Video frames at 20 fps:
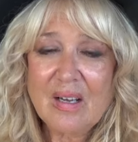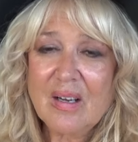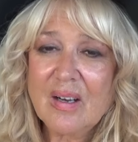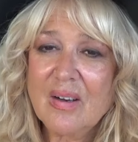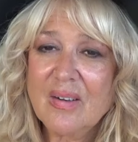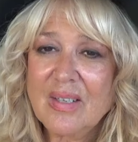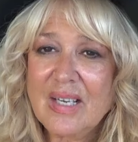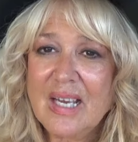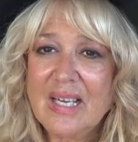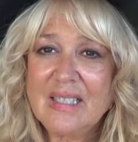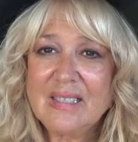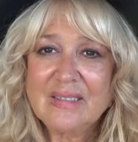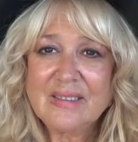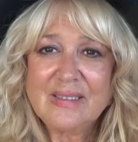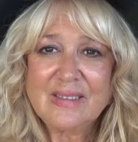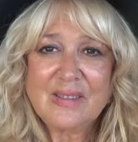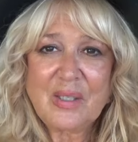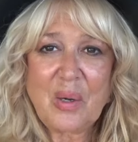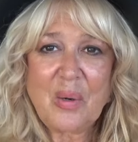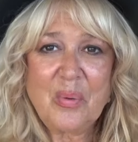Okay,
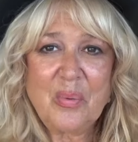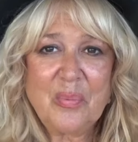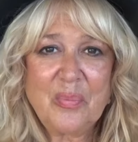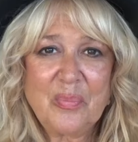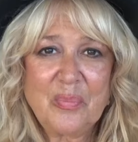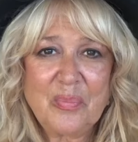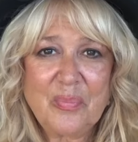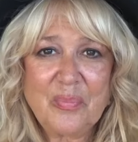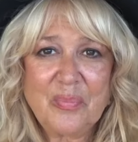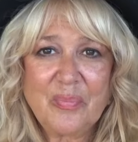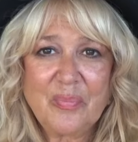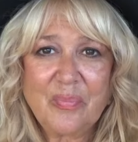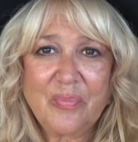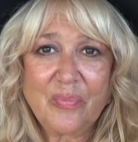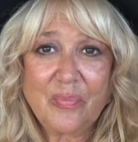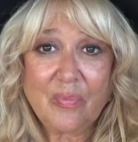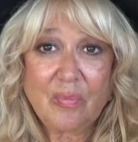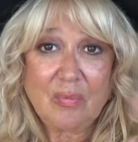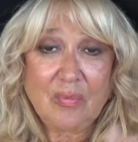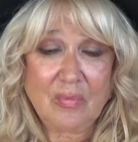so
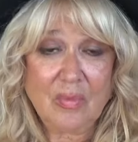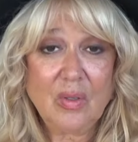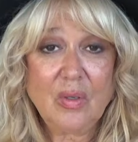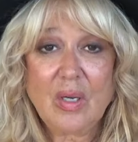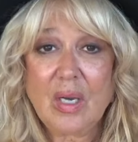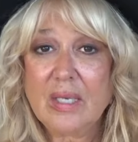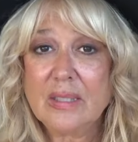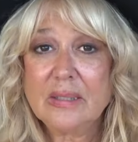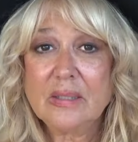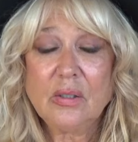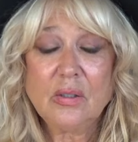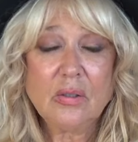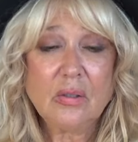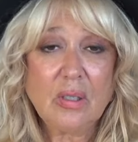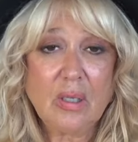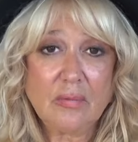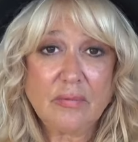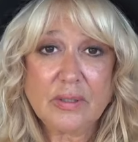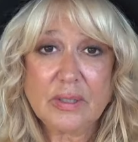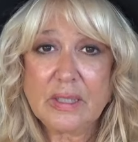you guys
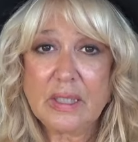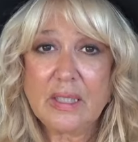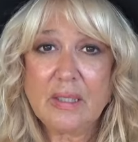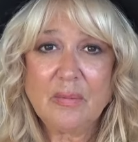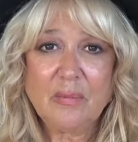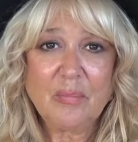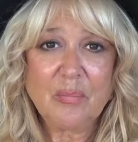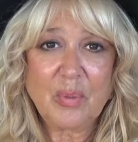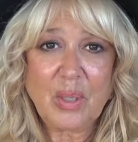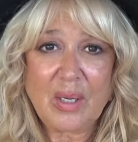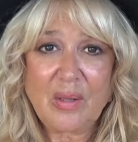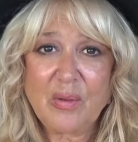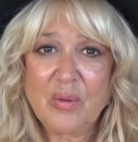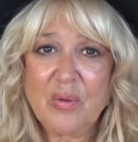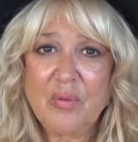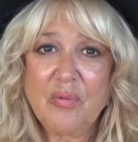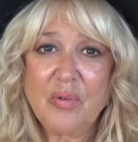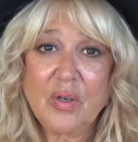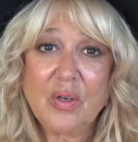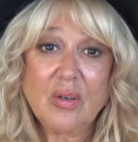have seen Breakthrough
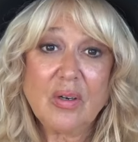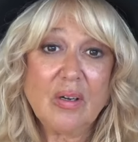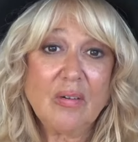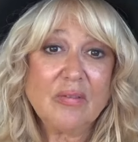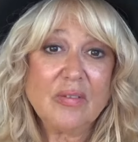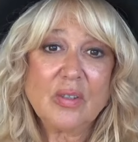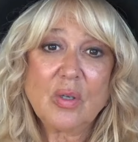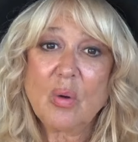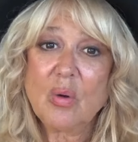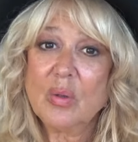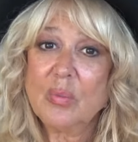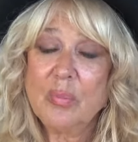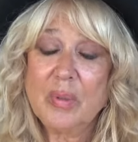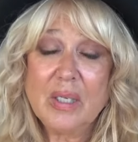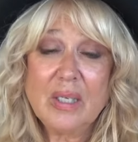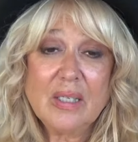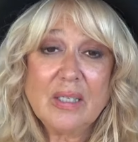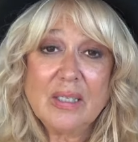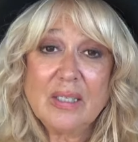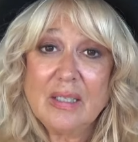Fear, have told
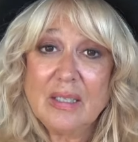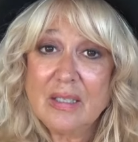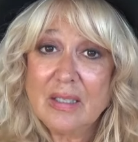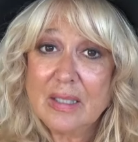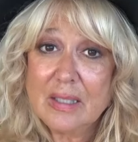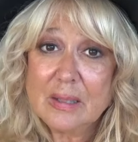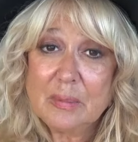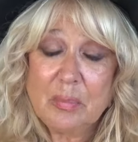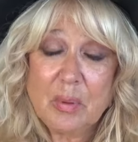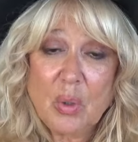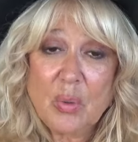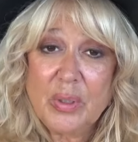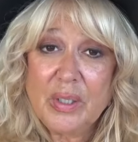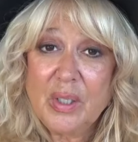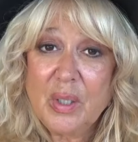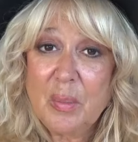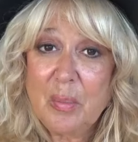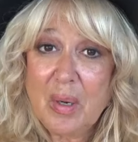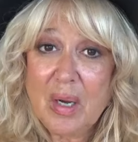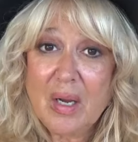me it's blowing
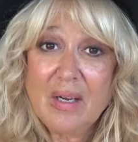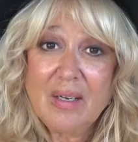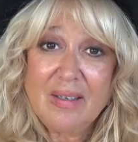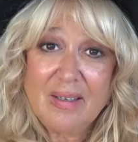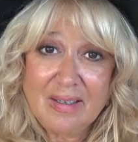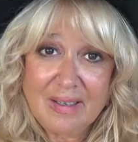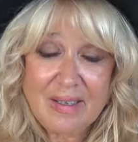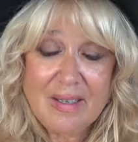your mind.